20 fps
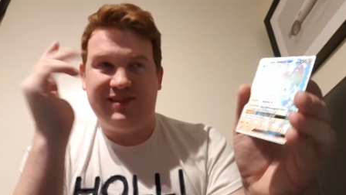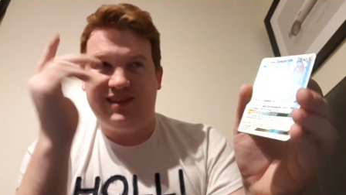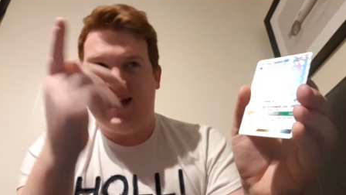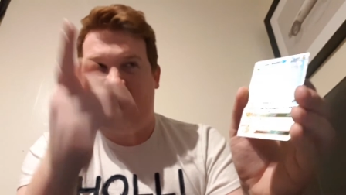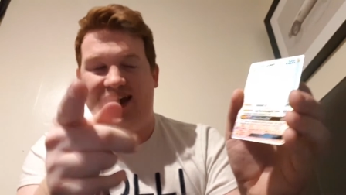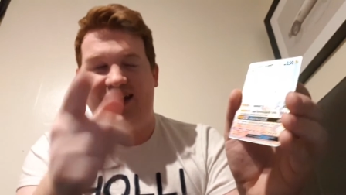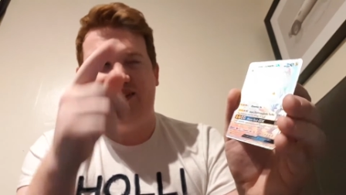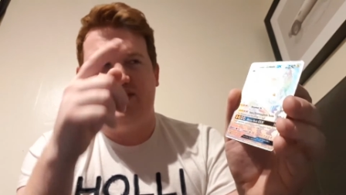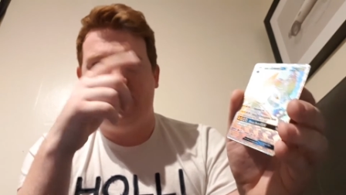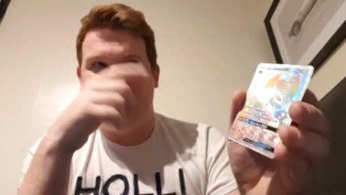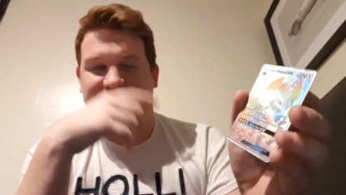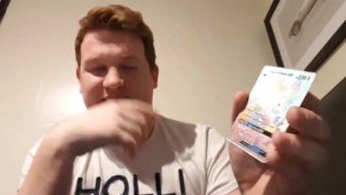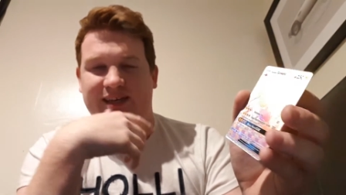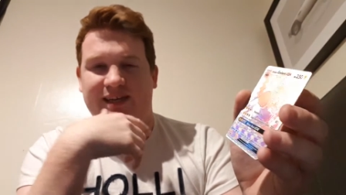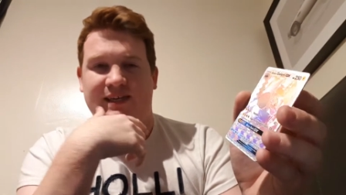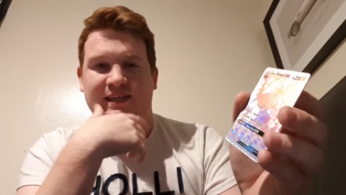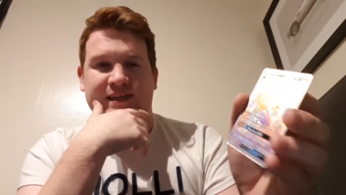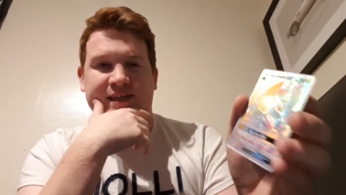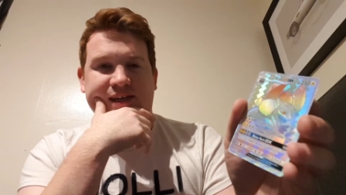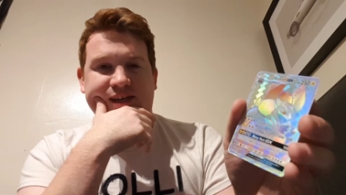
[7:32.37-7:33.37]
That and
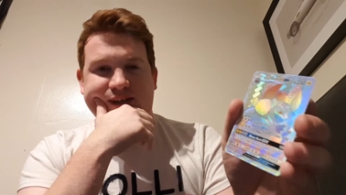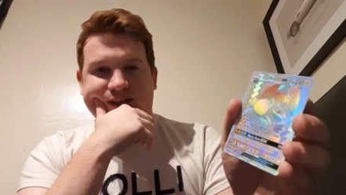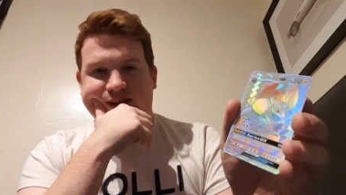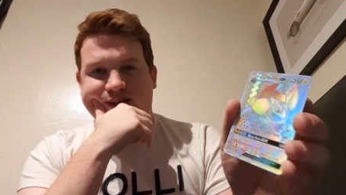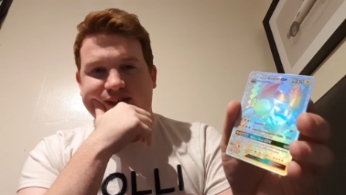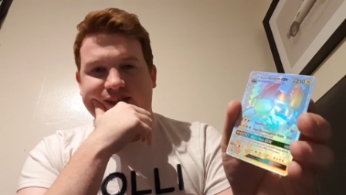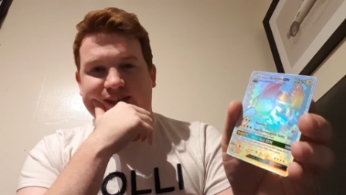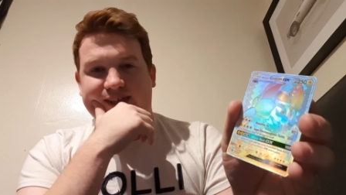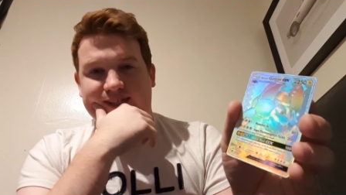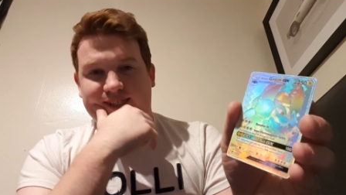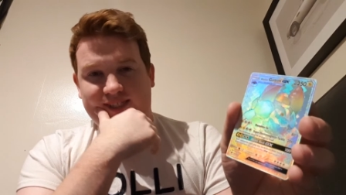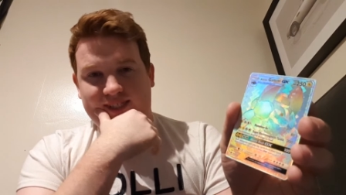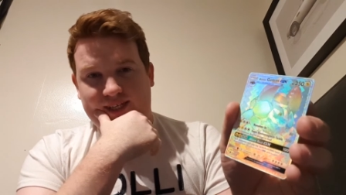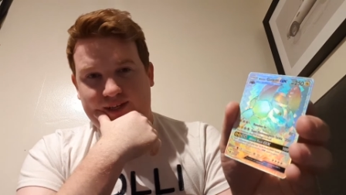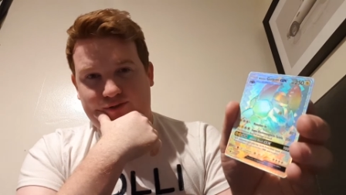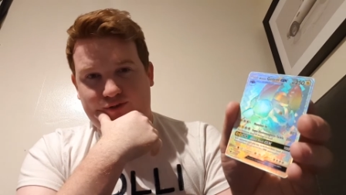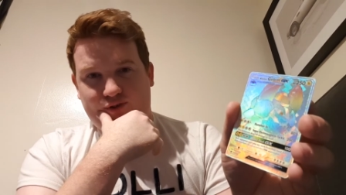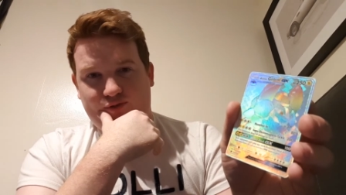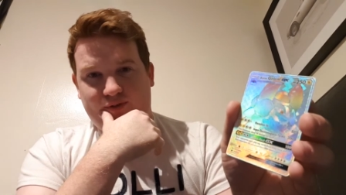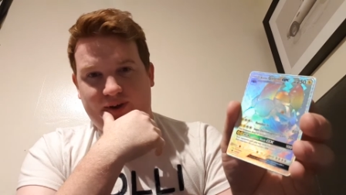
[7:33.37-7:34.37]
the
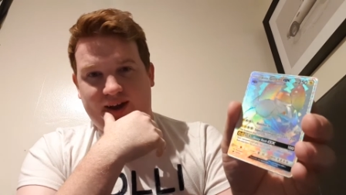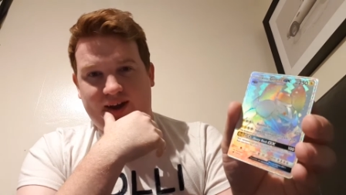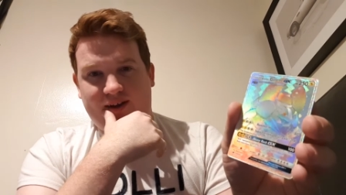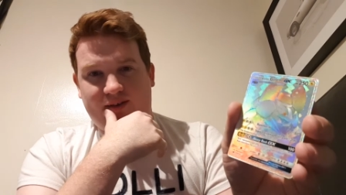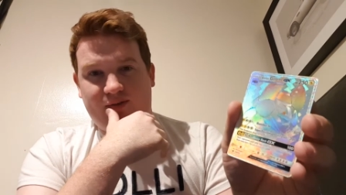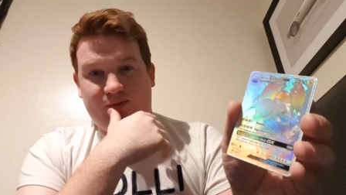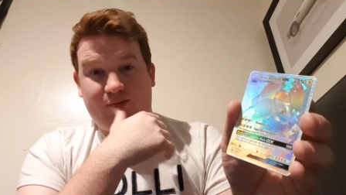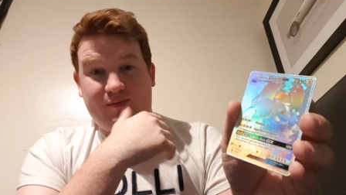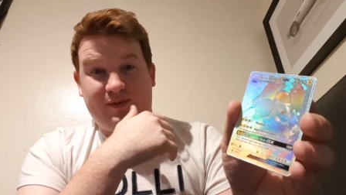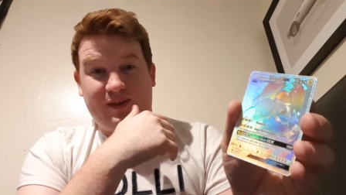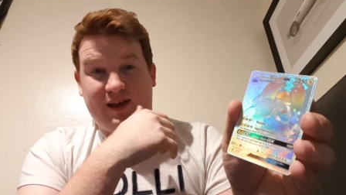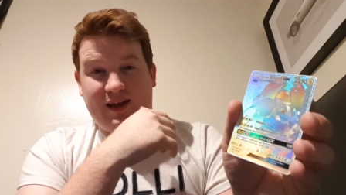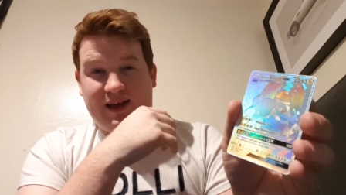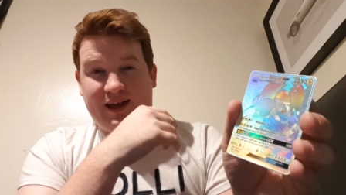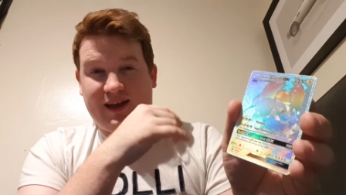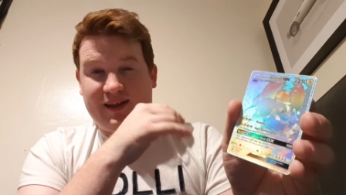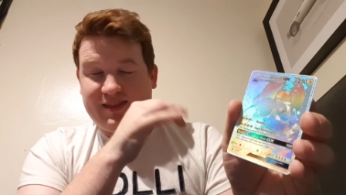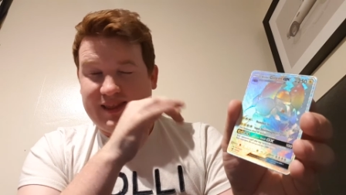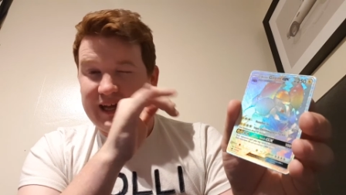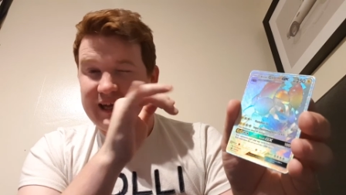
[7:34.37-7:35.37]
Secret Rare.
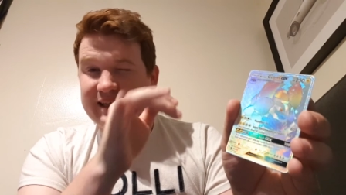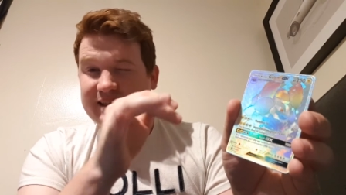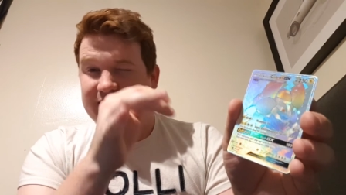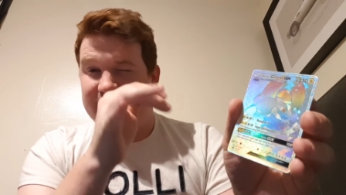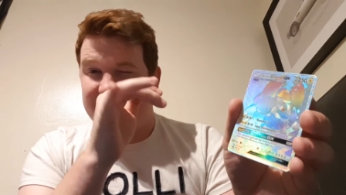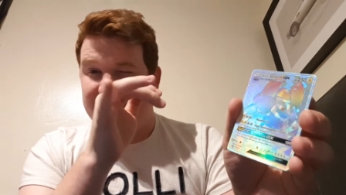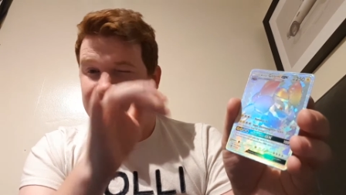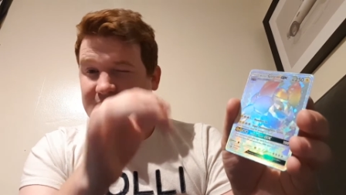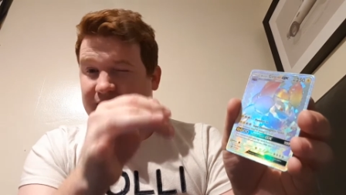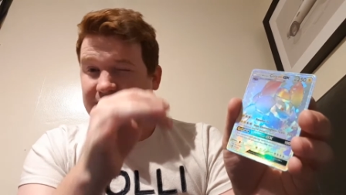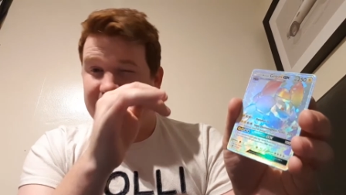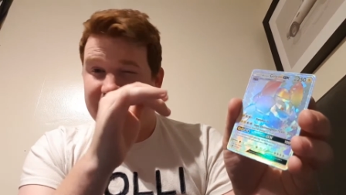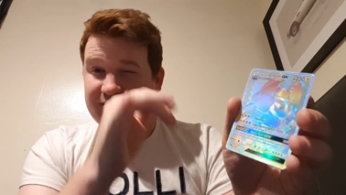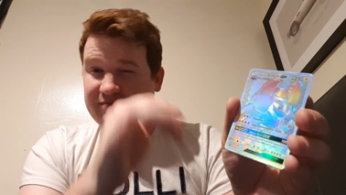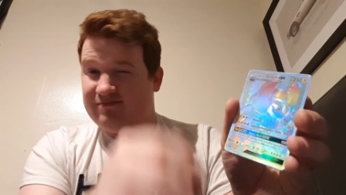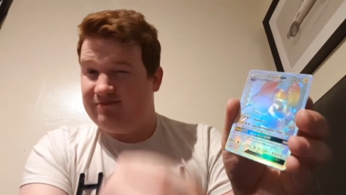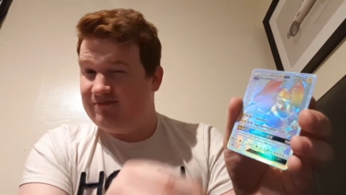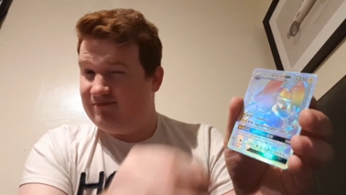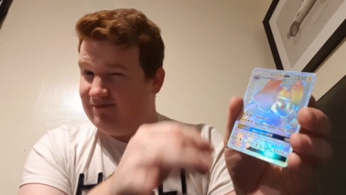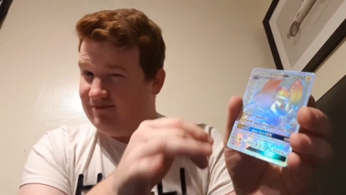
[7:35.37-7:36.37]
Uh, that's
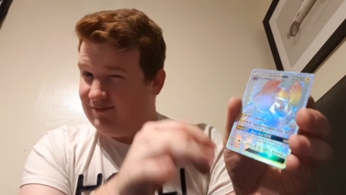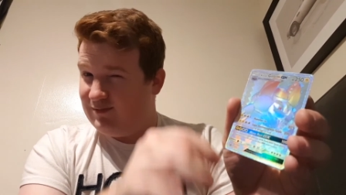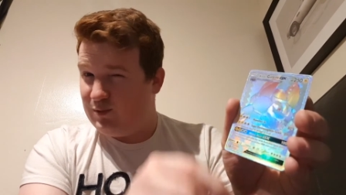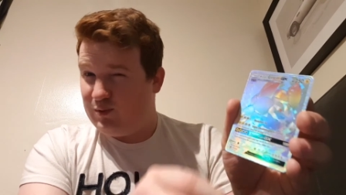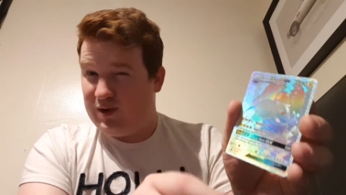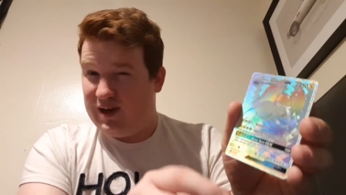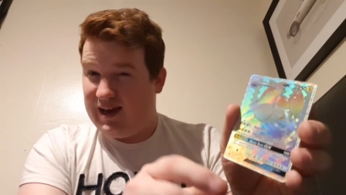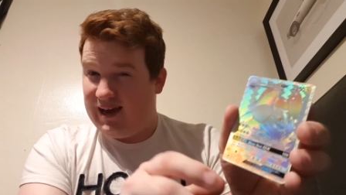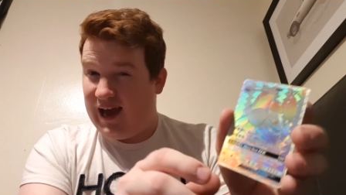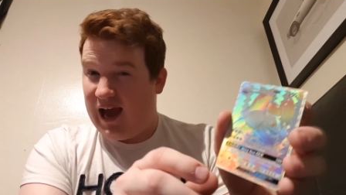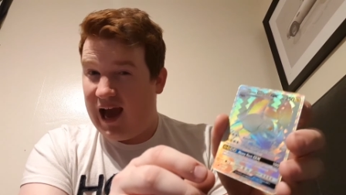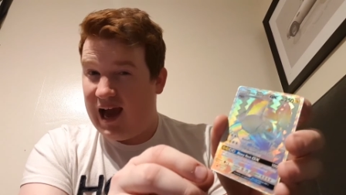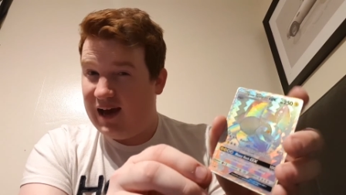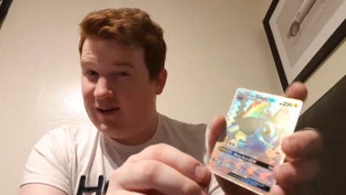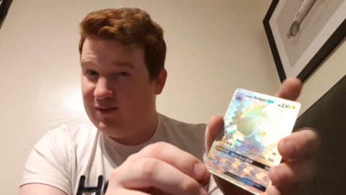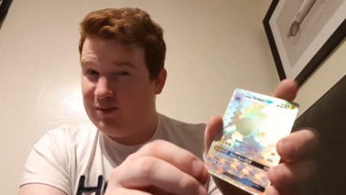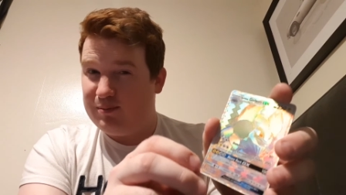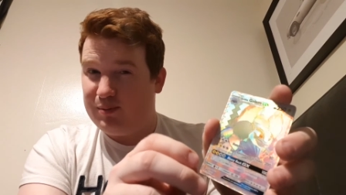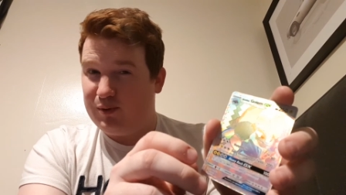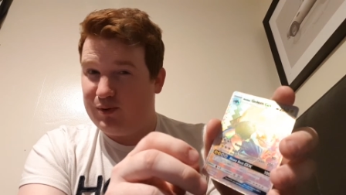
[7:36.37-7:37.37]
I
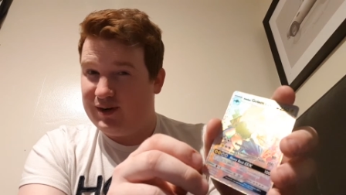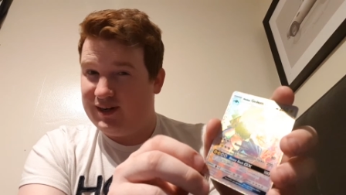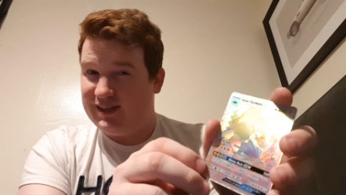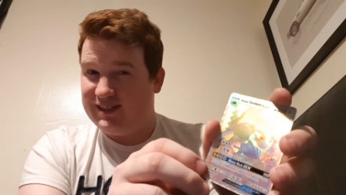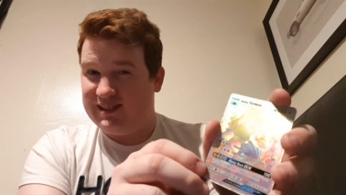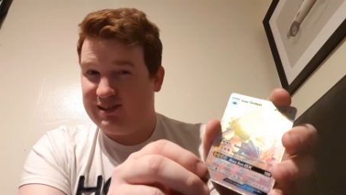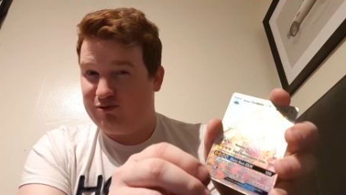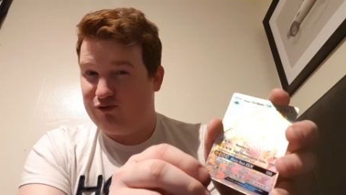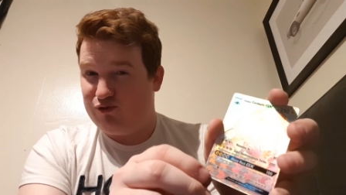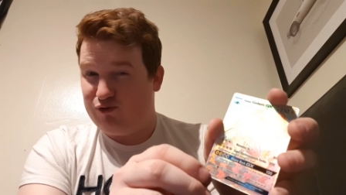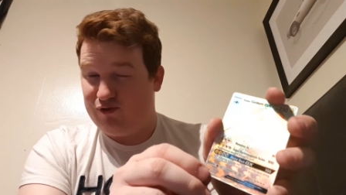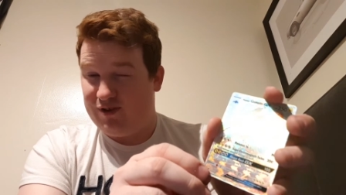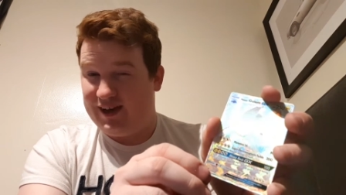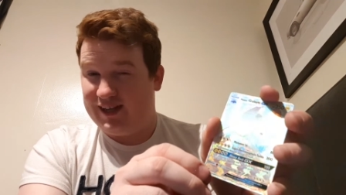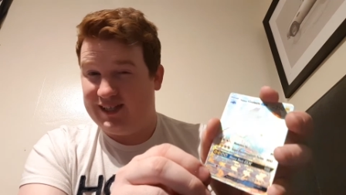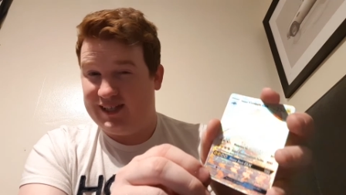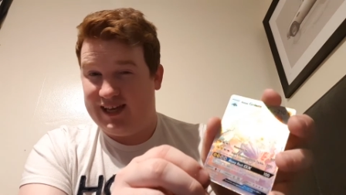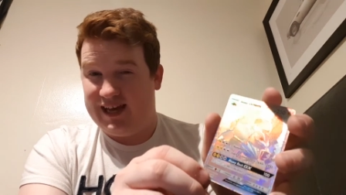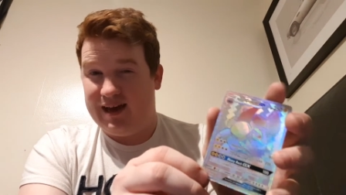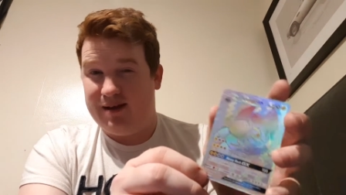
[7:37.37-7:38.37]
haven't pulled any secret
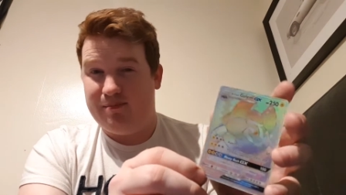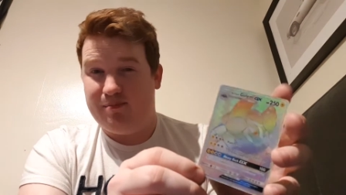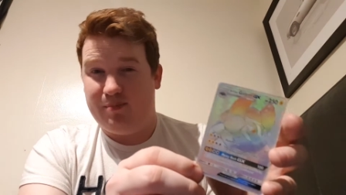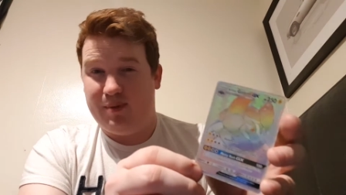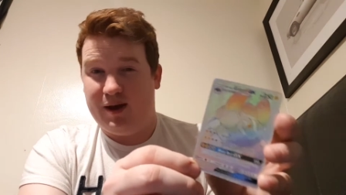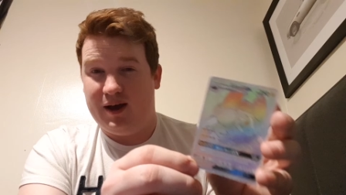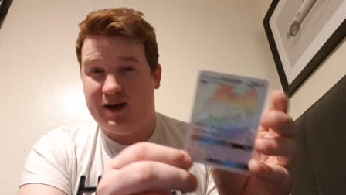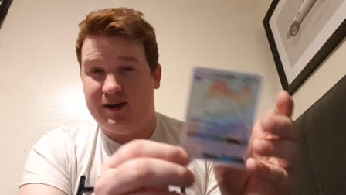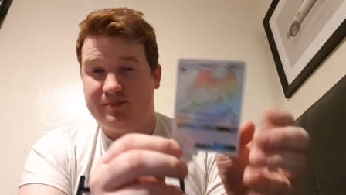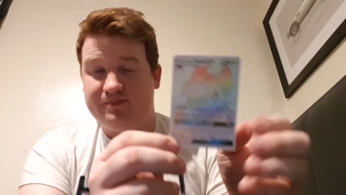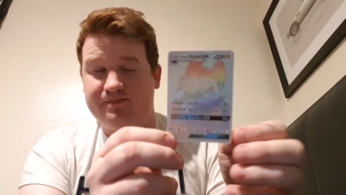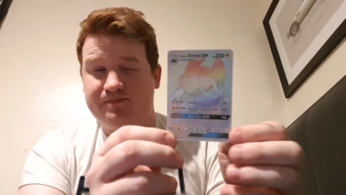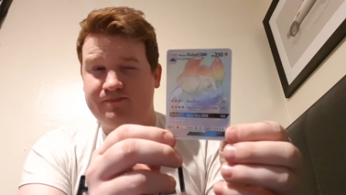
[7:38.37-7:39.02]
rares yet, but